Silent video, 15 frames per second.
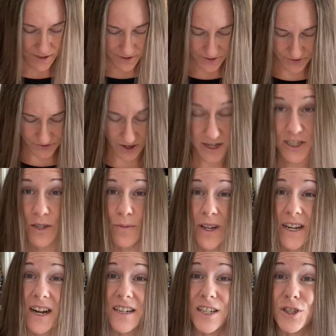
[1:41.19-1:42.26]
is actually
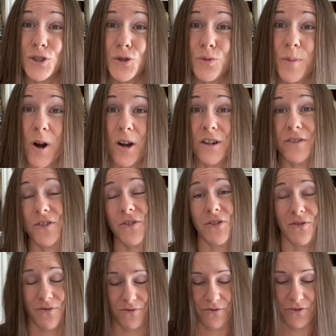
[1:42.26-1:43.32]
made out of two parts.
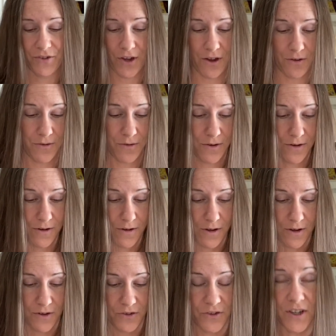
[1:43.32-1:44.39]
So,
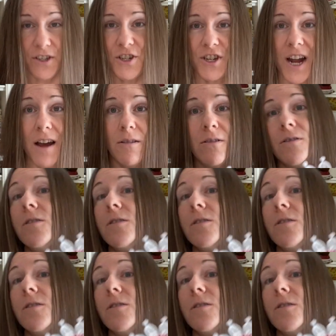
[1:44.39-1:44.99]
stitched out,